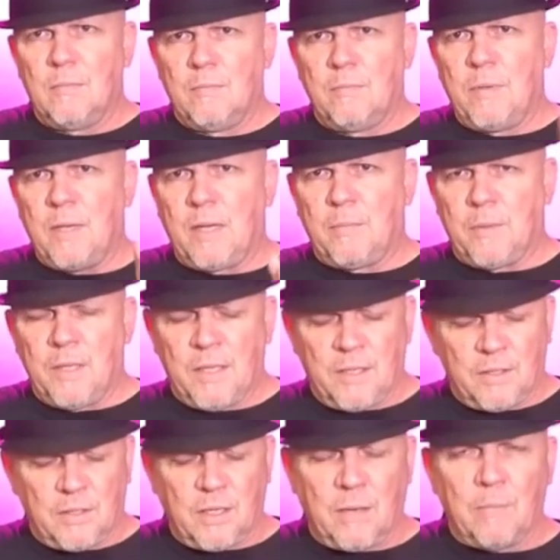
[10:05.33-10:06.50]
pick up
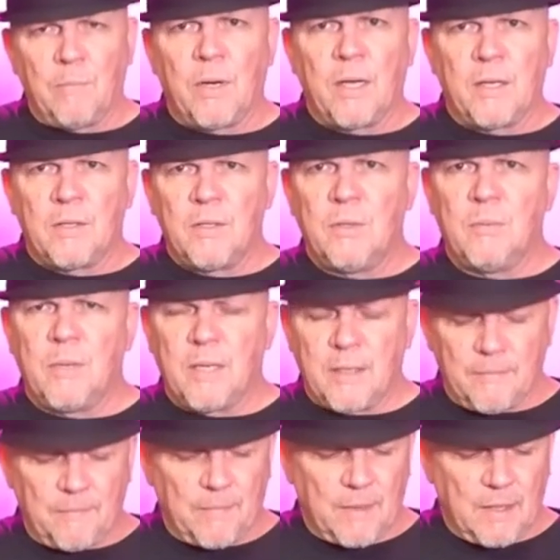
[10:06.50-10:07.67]
this and bring it to me.
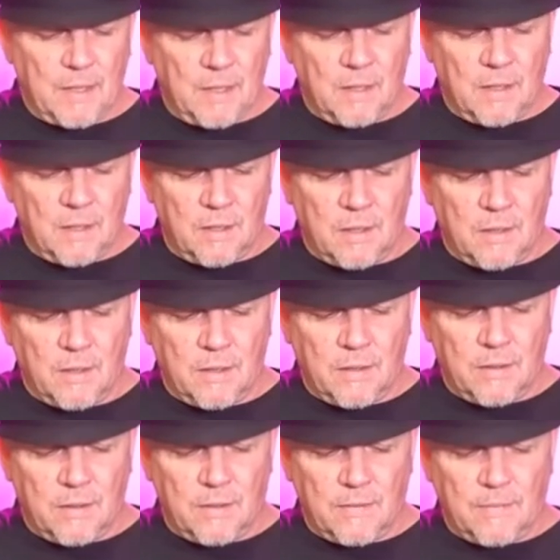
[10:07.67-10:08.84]
Uh,
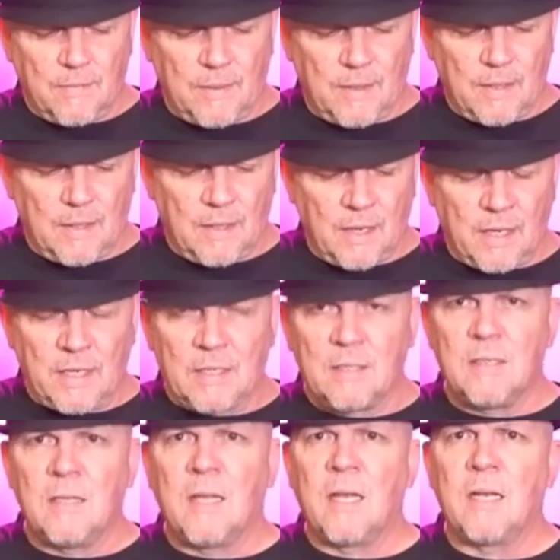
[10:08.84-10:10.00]
I can
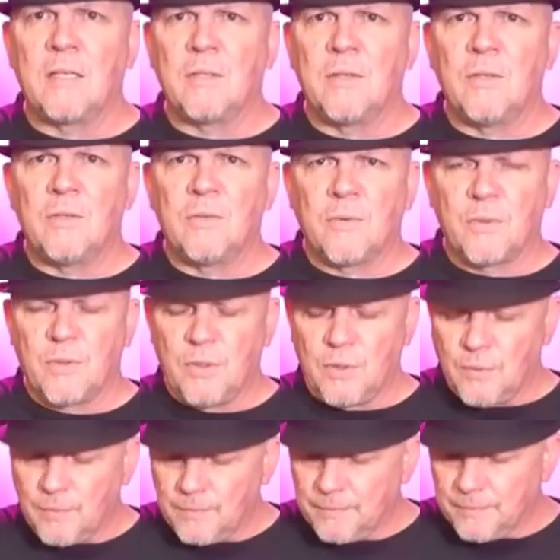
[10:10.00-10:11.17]
see that as useful too.
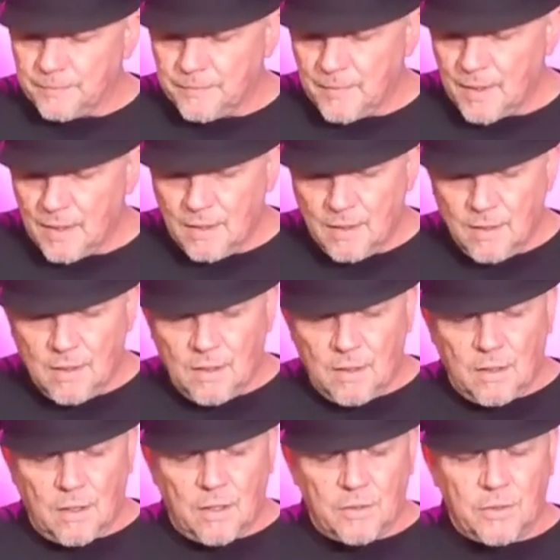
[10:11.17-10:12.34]

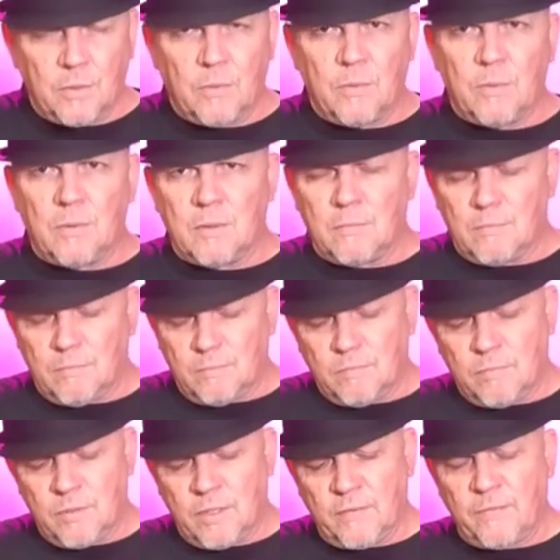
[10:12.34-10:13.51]
Also,
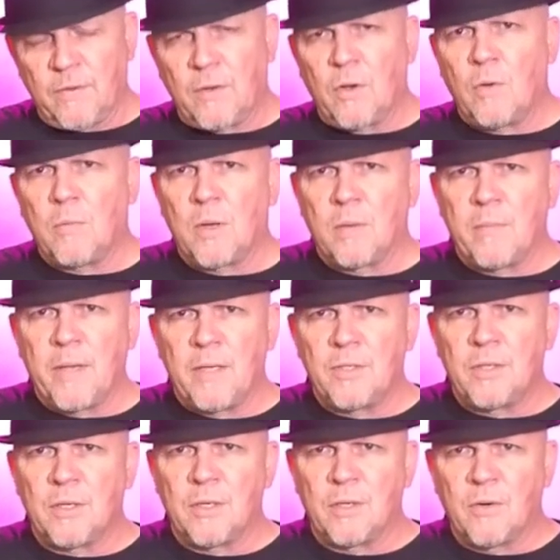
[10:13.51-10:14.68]
different home
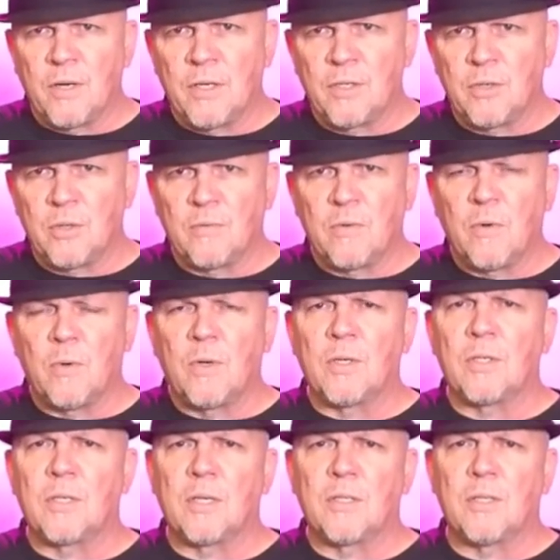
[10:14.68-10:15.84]
automation integration, of
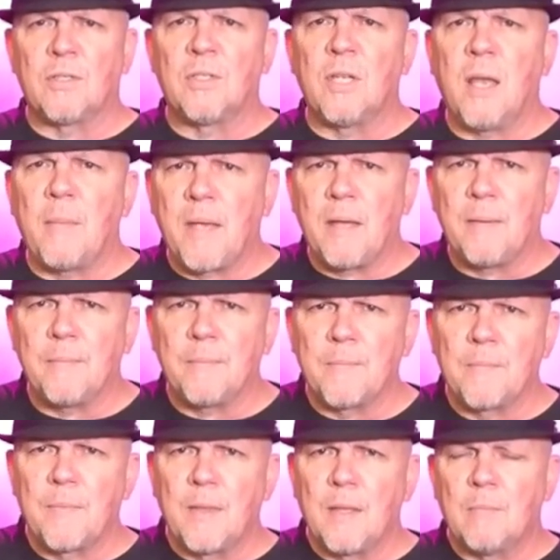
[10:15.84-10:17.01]
course, such as Temi,
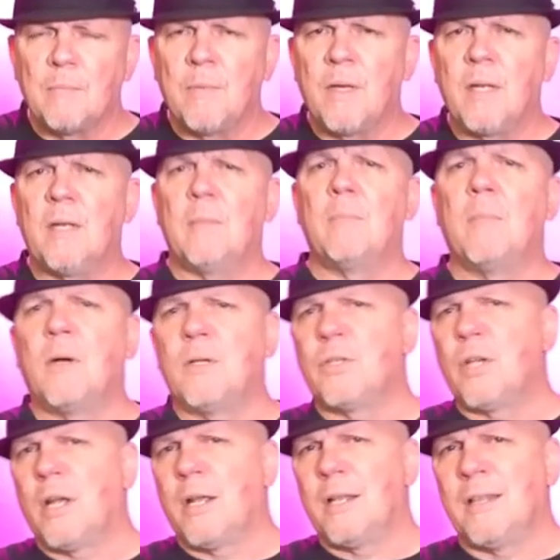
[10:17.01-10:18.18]
but at a much
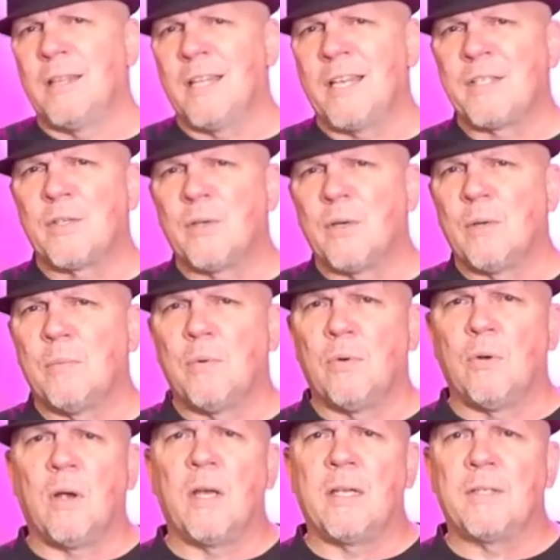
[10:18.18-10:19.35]
lesser
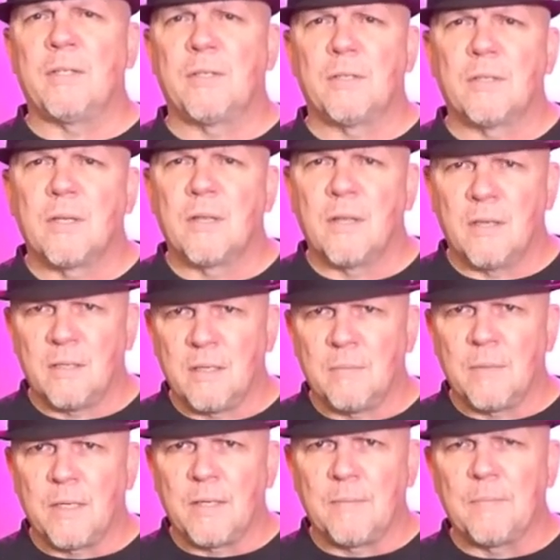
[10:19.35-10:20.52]
price than Temi.